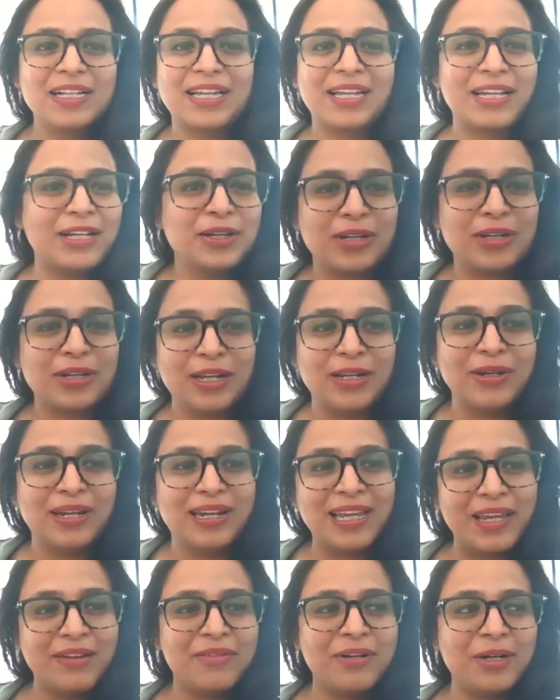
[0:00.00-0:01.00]
can you
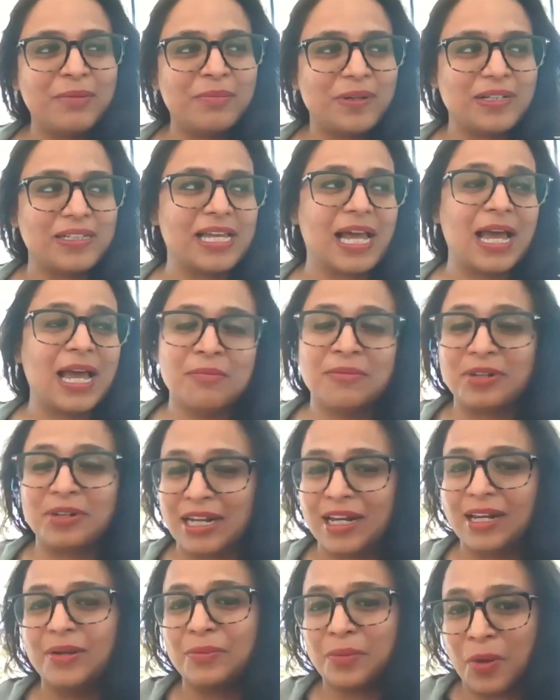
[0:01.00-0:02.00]
leave it, because I'm
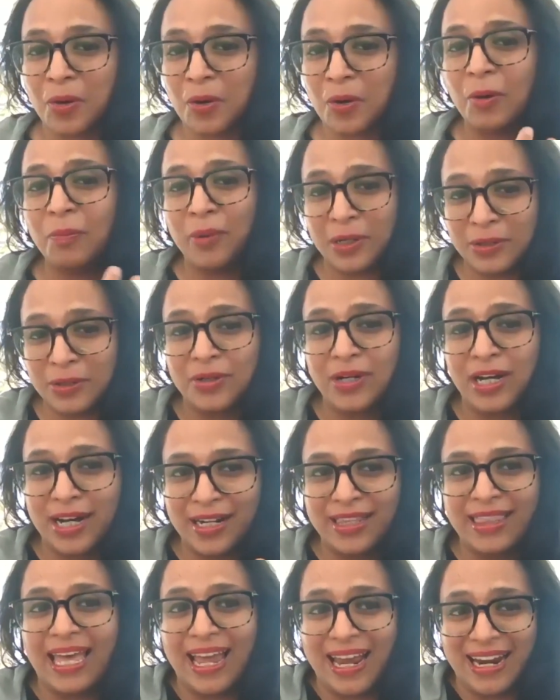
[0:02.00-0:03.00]
really hoping to
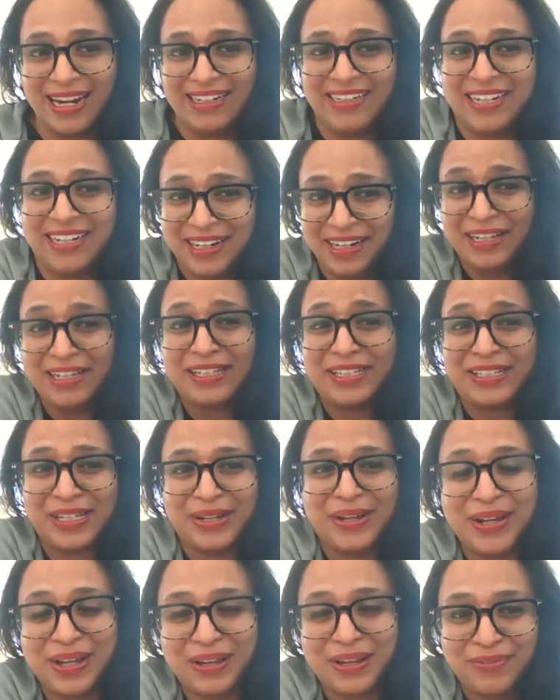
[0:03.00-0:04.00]
read that. So
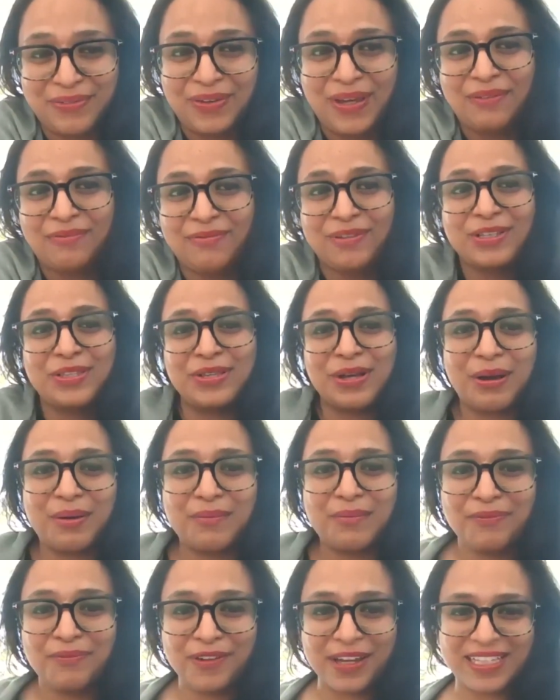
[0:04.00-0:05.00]
if we
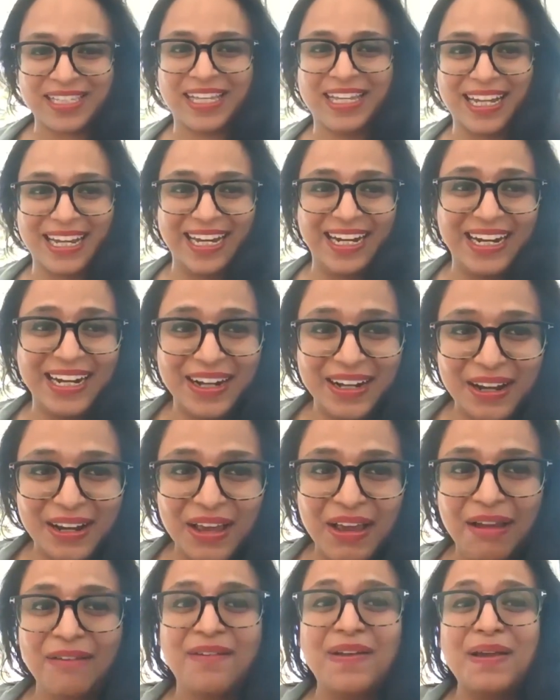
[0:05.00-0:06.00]
stop fixing it,
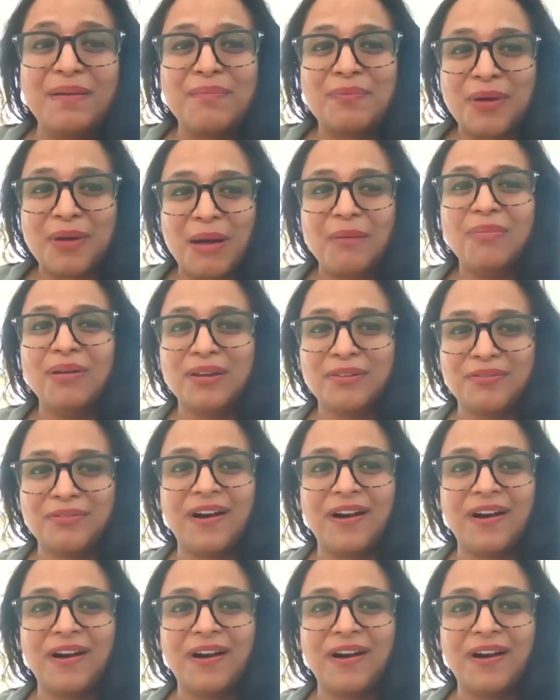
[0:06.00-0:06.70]
we'll probably